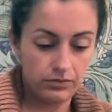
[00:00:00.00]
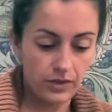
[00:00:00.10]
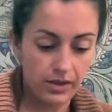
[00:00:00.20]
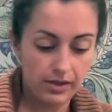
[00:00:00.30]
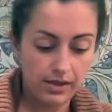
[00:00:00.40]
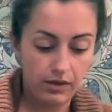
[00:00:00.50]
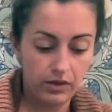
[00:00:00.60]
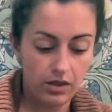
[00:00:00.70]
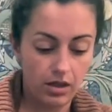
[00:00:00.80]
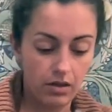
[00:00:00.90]
The
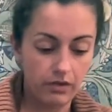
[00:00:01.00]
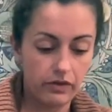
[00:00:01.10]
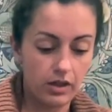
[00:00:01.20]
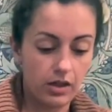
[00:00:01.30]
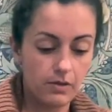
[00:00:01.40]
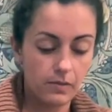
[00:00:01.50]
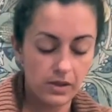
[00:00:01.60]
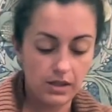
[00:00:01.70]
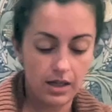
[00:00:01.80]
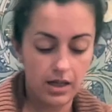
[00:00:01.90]
Seven of Cups,
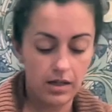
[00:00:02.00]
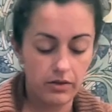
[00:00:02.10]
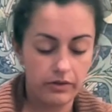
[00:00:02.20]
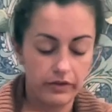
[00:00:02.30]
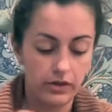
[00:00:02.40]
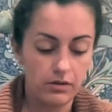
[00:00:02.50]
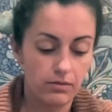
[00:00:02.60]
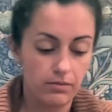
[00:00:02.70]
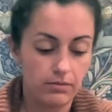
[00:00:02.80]
the Hierophant.